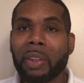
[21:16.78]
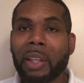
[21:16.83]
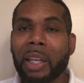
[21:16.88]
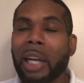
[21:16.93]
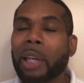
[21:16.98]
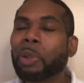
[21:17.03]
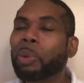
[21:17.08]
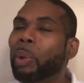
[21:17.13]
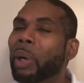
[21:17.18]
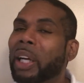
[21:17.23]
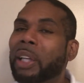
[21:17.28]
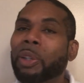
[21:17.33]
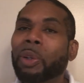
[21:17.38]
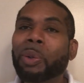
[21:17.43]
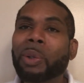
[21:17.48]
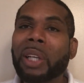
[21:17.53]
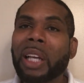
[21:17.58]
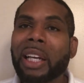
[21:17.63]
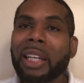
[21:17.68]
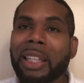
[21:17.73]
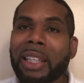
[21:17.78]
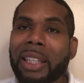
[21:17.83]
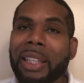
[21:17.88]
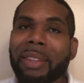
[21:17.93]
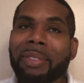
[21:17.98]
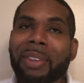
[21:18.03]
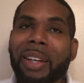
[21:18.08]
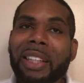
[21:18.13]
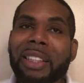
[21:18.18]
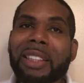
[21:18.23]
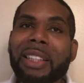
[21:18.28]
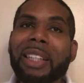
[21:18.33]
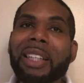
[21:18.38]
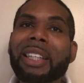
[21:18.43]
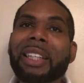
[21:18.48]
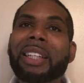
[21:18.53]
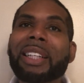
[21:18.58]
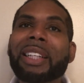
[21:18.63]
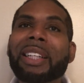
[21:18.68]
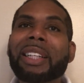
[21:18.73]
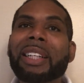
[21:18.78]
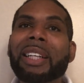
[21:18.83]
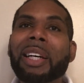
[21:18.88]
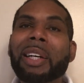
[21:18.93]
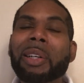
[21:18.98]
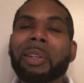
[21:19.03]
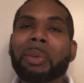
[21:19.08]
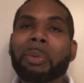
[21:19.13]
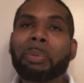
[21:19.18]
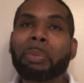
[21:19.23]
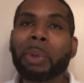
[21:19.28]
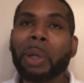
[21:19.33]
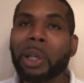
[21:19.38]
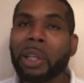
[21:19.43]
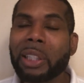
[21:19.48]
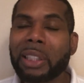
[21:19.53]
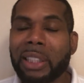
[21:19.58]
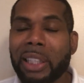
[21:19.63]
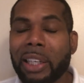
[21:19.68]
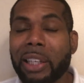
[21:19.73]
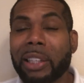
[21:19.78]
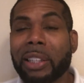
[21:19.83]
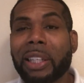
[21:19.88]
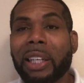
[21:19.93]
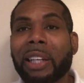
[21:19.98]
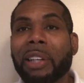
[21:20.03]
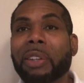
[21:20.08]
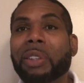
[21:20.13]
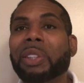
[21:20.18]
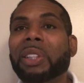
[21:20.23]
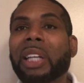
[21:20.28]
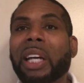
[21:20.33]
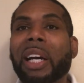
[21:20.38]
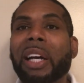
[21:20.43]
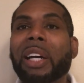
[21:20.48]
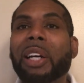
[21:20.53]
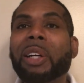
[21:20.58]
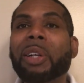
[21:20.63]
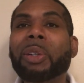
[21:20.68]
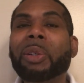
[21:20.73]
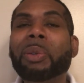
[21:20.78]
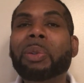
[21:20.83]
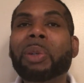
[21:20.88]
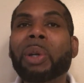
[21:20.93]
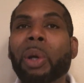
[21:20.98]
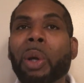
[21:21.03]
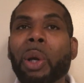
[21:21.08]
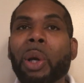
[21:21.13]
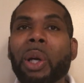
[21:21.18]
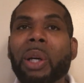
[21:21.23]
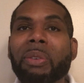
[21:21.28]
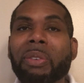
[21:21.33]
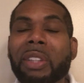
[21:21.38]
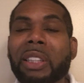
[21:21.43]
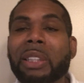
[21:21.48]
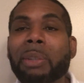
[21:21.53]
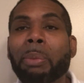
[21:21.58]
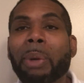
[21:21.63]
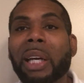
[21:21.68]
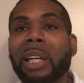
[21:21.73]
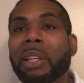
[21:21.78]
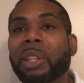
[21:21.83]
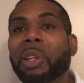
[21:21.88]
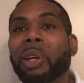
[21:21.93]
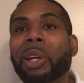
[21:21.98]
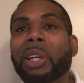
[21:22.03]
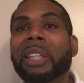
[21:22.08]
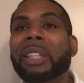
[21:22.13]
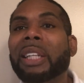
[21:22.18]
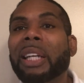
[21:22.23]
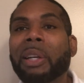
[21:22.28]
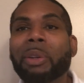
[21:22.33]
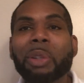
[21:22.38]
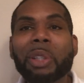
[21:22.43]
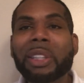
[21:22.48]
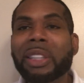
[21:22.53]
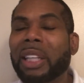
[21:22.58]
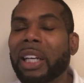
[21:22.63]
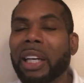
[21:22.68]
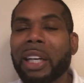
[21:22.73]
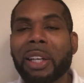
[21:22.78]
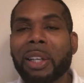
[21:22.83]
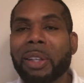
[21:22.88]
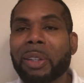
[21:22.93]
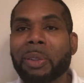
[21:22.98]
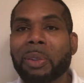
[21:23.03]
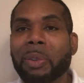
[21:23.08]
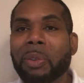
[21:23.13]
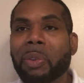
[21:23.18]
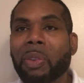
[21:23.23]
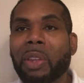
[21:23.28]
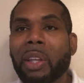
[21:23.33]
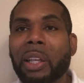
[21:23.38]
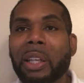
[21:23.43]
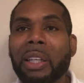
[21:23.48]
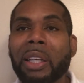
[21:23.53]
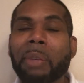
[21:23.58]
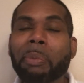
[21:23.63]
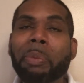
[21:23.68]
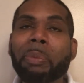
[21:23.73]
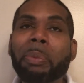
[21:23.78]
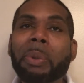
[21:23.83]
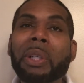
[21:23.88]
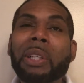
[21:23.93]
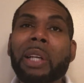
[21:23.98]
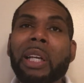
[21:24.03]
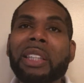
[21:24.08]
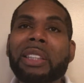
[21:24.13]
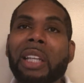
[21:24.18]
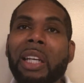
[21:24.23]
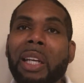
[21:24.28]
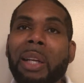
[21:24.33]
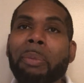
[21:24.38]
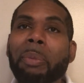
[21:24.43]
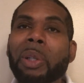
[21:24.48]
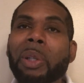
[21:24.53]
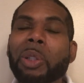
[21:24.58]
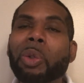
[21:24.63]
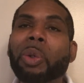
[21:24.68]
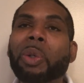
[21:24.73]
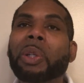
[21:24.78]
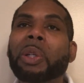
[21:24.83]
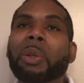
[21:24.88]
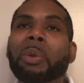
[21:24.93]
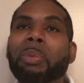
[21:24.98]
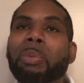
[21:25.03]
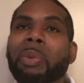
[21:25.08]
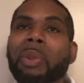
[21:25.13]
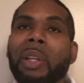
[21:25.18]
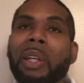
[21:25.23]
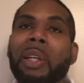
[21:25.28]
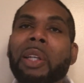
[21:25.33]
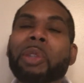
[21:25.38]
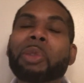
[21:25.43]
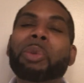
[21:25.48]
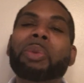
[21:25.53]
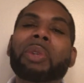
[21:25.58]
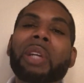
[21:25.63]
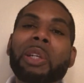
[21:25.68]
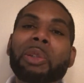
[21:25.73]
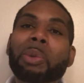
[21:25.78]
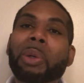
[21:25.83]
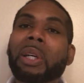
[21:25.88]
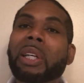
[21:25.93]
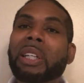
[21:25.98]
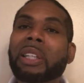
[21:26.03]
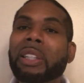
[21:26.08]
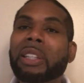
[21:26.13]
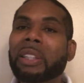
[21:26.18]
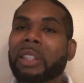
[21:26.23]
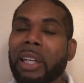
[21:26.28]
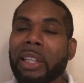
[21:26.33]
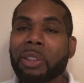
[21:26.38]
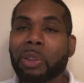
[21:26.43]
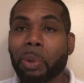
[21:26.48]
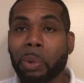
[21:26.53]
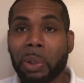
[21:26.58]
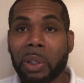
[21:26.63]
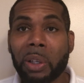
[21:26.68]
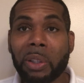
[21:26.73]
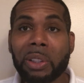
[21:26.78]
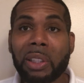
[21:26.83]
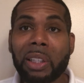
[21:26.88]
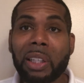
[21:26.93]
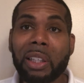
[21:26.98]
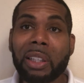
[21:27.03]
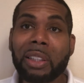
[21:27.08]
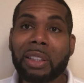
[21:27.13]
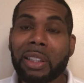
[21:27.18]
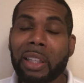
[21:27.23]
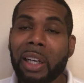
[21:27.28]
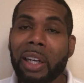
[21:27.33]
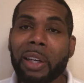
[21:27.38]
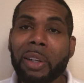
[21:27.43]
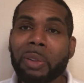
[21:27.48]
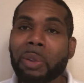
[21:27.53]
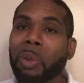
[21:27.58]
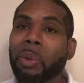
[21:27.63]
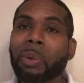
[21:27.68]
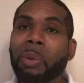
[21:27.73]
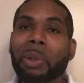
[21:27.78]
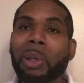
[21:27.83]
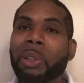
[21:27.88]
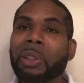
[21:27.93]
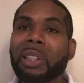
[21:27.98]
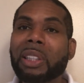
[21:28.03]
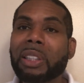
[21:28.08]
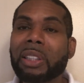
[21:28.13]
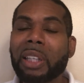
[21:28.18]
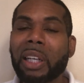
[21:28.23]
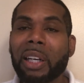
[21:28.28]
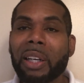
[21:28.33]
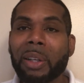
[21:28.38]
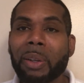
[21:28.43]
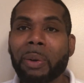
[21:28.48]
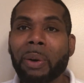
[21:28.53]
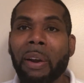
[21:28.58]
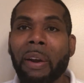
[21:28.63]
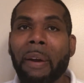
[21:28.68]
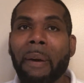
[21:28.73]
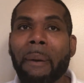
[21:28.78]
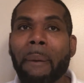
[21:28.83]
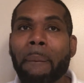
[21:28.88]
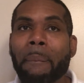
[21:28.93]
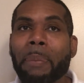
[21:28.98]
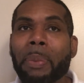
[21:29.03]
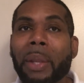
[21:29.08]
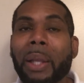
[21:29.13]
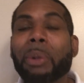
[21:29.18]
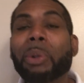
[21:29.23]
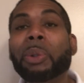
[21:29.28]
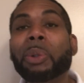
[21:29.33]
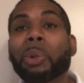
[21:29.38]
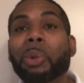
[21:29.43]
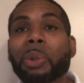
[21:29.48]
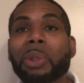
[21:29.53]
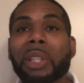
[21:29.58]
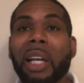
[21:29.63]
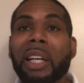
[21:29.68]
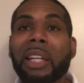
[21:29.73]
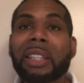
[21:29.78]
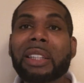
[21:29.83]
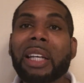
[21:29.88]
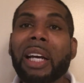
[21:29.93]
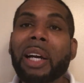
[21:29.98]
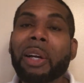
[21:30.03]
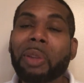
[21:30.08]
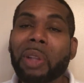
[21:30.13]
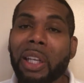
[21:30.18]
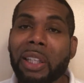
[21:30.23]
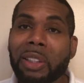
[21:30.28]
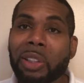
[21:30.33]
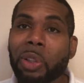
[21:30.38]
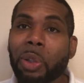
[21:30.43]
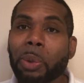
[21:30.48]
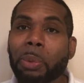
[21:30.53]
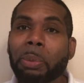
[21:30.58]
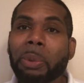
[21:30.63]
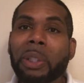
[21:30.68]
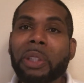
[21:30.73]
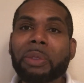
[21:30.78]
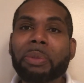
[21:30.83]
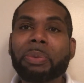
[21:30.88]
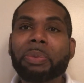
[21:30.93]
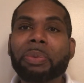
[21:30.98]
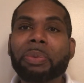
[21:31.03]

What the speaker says: That's why I don't like it if I see a parent tear down a child, or see somebody tearing down the child and put placing limits on them. That's why there's no cursing at a child. You don't curse at a child. That's why you don't tell a child they stupid.